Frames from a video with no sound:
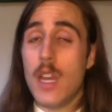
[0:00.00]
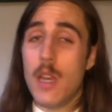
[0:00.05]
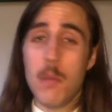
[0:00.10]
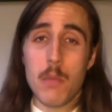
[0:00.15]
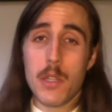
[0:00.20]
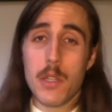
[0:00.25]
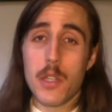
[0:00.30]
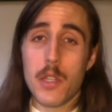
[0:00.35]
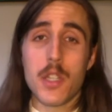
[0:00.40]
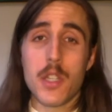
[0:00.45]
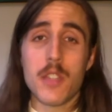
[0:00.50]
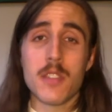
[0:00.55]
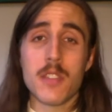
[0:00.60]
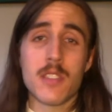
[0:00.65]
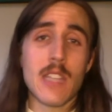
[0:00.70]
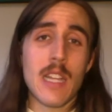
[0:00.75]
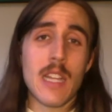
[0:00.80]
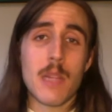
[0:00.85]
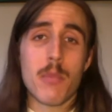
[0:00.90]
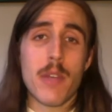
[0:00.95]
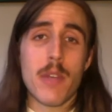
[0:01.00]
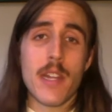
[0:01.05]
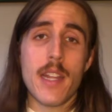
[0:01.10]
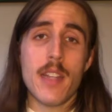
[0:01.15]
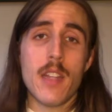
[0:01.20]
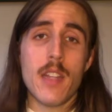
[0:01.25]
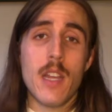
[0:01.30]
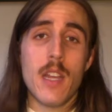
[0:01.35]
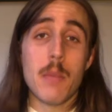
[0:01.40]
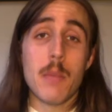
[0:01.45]
but you couldn't celebrate
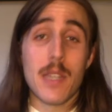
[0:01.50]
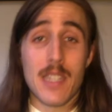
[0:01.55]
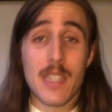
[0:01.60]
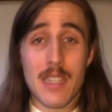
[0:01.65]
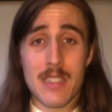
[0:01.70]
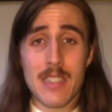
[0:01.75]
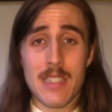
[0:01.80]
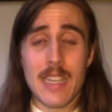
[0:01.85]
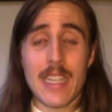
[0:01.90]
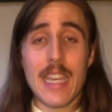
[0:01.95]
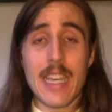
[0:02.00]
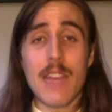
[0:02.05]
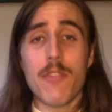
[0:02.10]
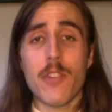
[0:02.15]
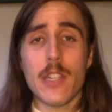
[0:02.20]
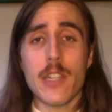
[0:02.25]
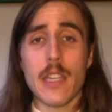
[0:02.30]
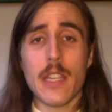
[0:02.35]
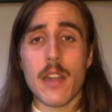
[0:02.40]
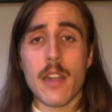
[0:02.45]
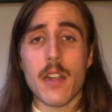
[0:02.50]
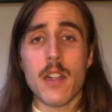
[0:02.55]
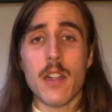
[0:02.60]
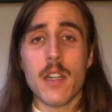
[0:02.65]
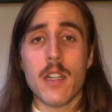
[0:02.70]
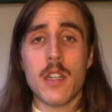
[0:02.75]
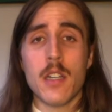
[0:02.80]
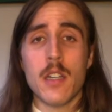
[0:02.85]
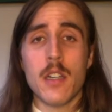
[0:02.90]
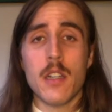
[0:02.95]
it because, like every year,
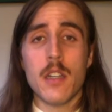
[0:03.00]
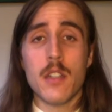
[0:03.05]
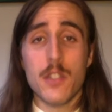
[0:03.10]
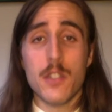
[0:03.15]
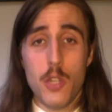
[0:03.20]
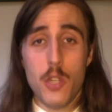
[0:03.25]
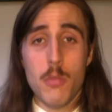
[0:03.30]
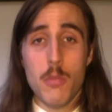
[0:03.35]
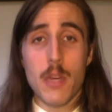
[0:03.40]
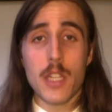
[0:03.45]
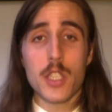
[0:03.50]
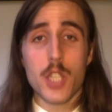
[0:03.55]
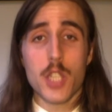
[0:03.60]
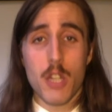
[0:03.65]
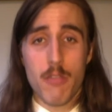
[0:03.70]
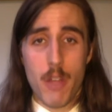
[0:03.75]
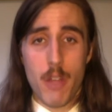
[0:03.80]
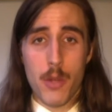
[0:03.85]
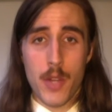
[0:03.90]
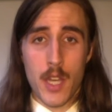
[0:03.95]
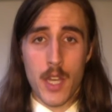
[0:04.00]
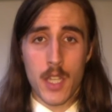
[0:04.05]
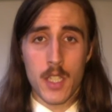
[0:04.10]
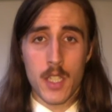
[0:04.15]
too much Corona.